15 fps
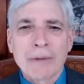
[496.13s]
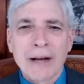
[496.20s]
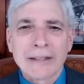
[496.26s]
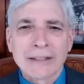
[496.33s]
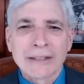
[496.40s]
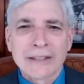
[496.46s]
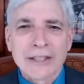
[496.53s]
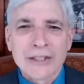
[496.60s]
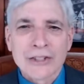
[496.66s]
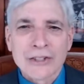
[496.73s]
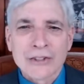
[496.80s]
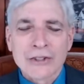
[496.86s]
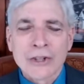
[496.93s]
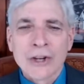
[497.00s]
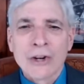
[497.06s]

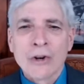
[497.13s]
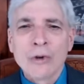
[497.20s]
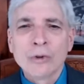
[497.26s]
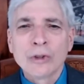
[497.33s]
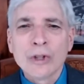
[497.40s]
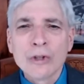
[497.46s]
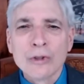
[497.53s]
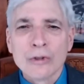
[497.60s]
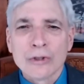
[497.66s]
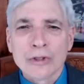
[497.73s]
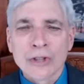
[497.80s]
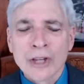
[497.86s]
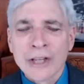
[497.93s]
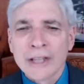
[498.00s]
politicians who lose.